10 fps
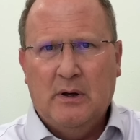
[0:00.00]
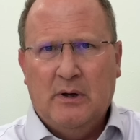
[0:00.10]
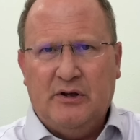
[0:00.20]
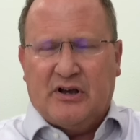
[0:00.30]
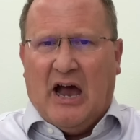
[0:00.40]

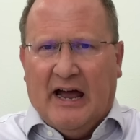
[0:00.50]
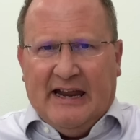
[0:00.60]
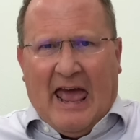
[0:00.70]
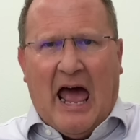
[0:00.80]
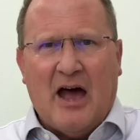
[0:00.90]
You kind
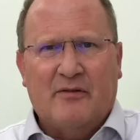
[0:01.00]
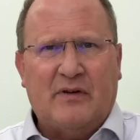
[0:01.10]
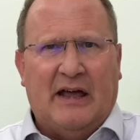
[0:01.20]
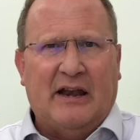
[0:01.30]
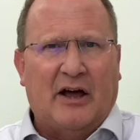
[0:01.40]
of have
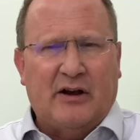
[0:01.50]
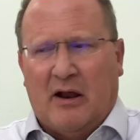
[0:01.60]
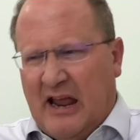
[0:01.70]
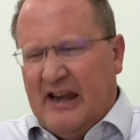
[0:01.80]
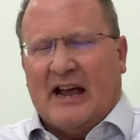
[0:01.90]
an,
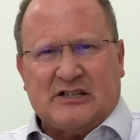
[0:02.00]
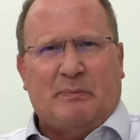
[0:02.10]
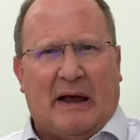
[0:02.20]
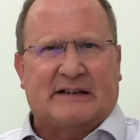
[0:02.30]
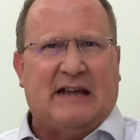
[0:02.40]
an
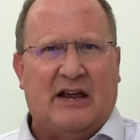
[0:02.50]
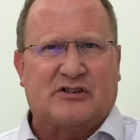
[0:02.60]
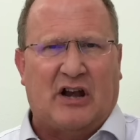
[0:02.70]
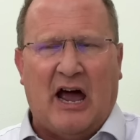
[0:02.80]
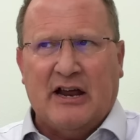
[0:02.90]

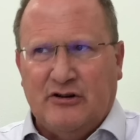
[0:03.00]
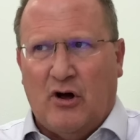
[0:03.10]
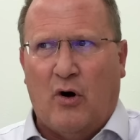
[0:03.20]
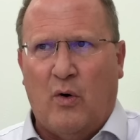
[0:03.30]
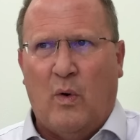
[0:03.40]
expectation. I
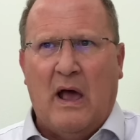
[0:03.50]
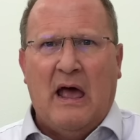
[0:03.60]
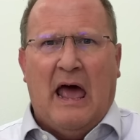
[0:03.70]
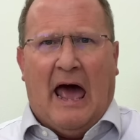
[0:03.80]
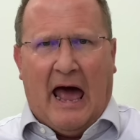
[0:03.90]
know
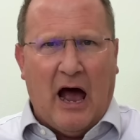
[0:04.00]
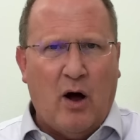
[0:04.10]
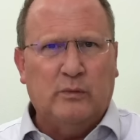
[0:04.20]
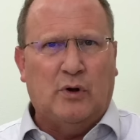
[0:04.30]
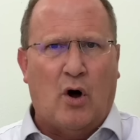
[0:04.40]
how
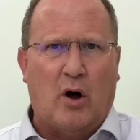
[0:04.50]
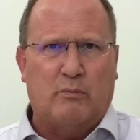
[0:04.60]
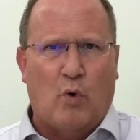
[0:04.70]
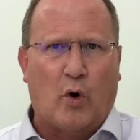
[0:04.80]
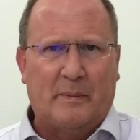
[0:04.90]
long
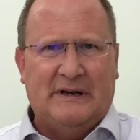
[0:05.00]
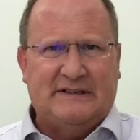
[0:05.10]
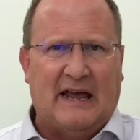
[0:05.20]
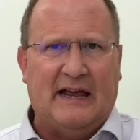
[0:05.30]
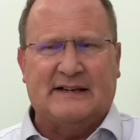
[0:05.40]
Mormon
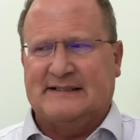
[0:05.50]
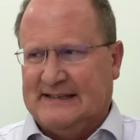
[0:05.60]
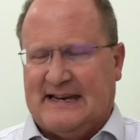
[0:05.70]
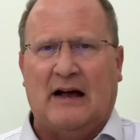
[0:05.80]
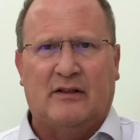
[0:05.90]
takes to
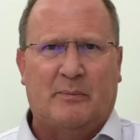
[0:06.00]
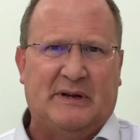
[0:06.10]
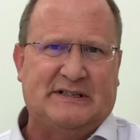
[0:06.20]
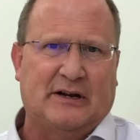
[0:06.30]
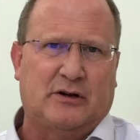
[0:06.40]
tell a
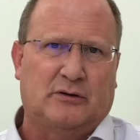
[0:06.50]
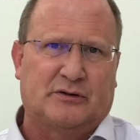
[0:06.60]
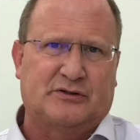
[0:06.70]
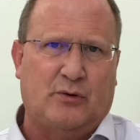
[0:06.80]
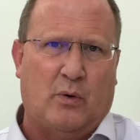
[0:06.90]
particular
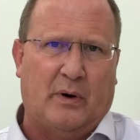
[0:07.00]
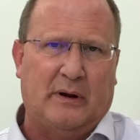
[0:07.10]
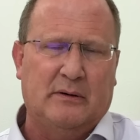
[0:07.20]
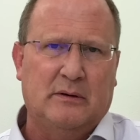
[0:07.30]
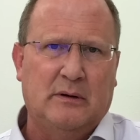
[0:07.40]
story.
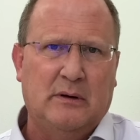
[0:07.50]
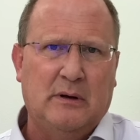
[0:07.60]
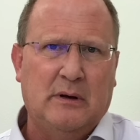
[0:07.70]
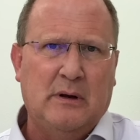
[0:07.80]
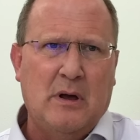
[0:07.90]

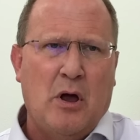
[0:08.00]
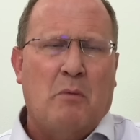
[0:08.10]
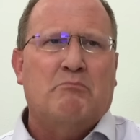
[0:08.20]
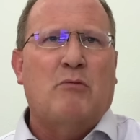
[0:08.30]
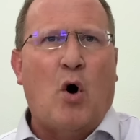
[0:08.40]

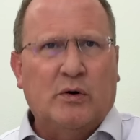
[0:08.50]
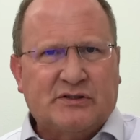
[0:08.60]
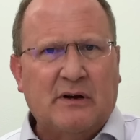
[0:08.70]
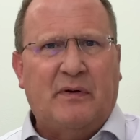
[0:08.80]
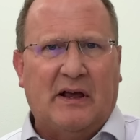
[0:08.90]
Most
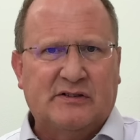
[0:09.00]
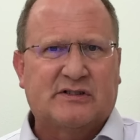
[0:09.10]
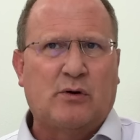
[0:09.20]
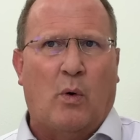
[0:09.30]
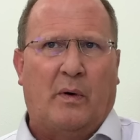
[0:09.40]
of his
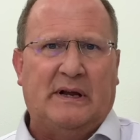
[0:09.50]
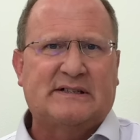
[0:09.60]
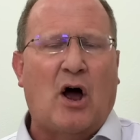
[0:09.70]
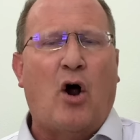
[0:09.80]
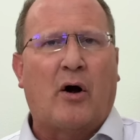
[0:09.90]
stories
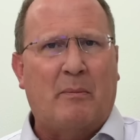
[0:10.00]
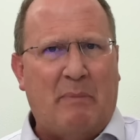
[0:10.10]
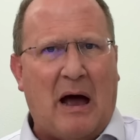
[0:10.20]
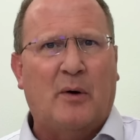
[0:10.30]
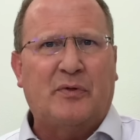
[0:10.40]
are
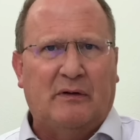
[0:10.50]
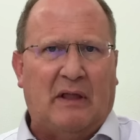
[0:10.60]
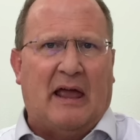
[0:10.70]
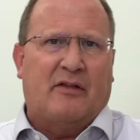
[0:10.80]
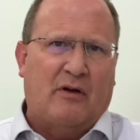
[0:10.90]
about the
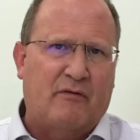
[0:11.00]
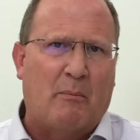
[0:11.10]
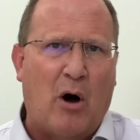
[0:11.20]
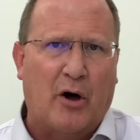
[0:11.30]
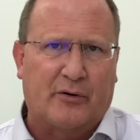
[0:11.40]
length of a
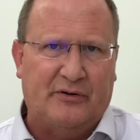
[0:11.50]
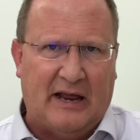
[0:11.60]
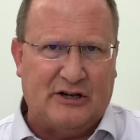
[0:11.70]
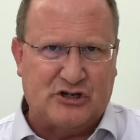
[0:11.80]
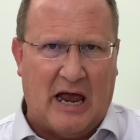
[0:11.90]
modern
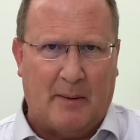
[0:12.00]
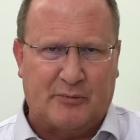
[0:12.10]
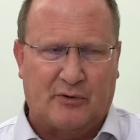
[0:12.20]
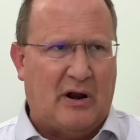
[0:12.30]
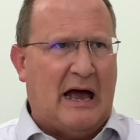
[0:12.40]
day
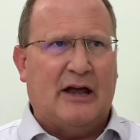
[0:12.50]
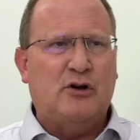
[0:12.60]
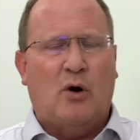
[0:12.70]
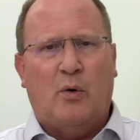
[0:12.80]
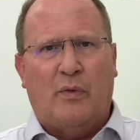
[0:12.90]
chapter. Now, I
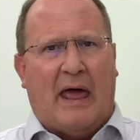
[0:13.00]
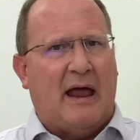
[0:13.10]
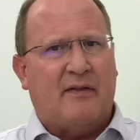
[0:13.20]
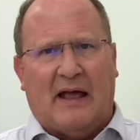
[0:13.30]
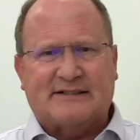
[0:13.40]
know
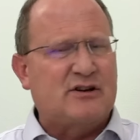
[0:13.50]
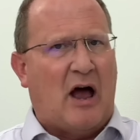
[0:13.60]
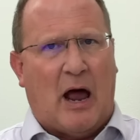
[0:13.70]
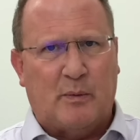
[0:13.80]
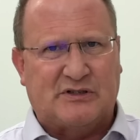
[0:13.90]
that that's not
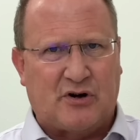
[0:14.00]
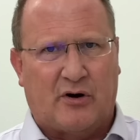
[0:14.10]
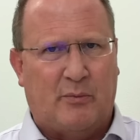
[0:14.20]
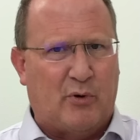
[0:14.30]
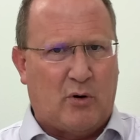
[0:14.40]
how we started.
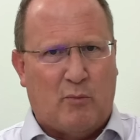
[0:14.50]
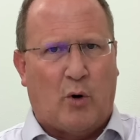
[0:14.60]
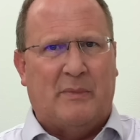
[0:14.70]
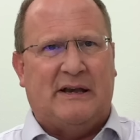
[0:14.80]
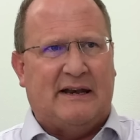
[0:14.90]
The Book of
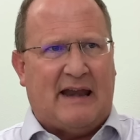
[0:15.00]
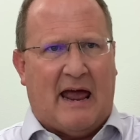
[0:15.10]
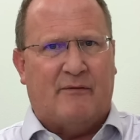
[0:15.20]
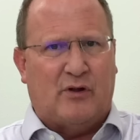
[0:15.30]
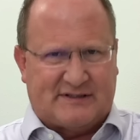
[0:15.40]
Mormon didn't
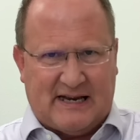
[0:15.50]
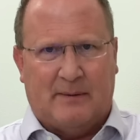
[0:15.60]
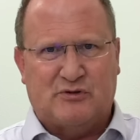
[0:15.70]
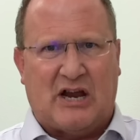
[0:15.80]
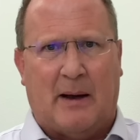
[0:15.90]
have the
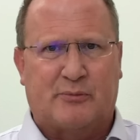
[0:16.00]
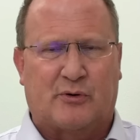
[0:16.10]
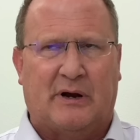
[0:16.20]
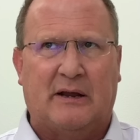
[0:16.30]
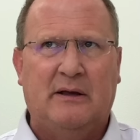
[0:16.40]
same
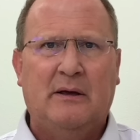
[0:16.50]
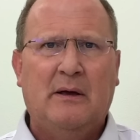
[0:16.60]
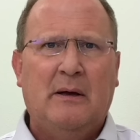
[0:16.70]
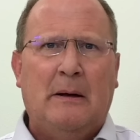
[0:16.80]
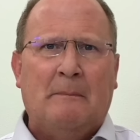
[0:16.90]
chaptering,
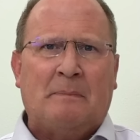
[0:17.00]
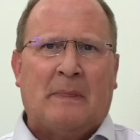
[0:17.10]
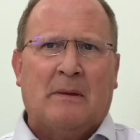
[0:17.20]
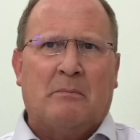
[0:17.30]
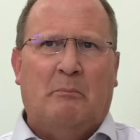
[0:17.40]

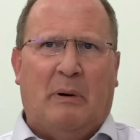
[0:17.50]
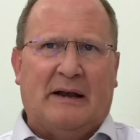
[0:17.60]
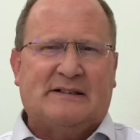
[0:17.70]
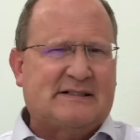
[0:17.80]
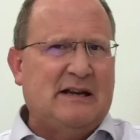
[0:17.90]

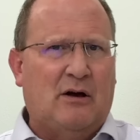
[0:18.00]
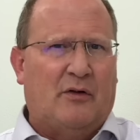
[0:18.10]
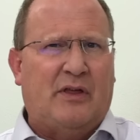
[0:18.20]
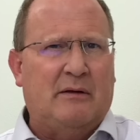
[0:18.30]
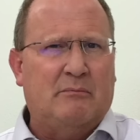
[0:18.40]
but still,
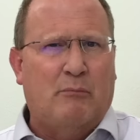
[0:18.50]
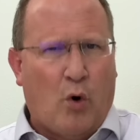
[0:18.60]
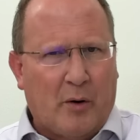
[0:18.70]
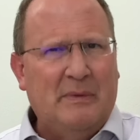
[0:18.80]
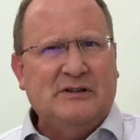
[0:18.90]
the
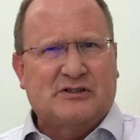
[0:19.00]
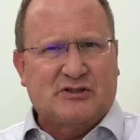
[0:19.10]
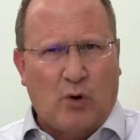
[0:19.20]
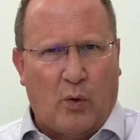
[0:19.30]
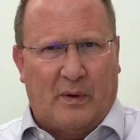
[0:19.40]
Mormon
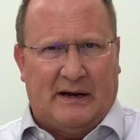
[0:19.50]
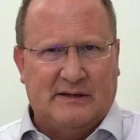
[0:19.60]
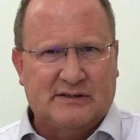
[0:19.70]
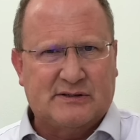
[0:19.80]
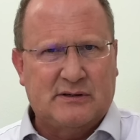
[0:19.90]

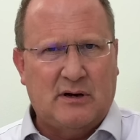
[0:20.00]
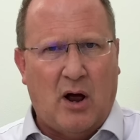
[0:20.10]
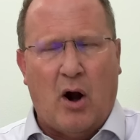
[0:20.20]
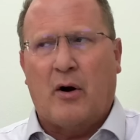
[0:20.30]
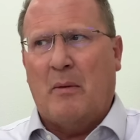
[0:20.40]
stories
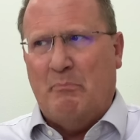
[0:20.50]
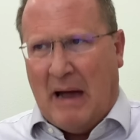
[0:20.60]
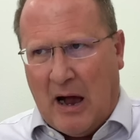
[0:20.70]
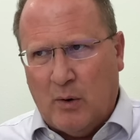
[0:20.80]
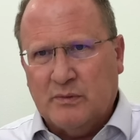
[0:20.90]
are
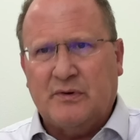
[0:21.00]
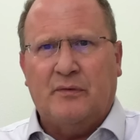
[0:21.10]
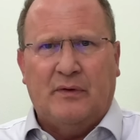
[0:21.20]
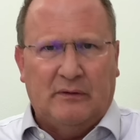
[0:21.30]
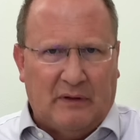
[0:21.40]
about
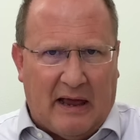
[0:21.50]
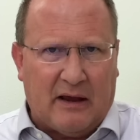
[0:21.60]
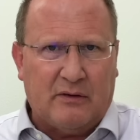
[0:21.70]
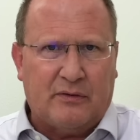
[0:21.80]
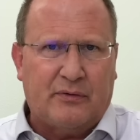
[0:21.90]
the
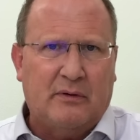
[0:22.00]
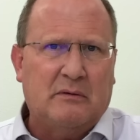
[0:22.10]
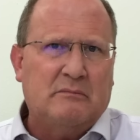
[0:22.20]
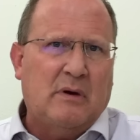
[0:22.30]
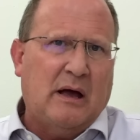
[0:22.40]
length
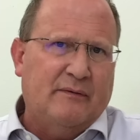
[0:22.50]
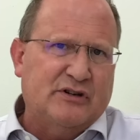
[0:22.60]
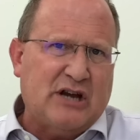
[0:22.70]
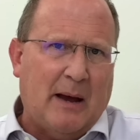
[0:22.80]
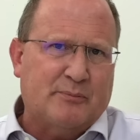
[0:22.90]
of a
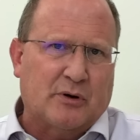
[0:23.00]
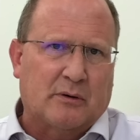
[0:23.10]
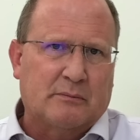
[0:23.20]
chapter.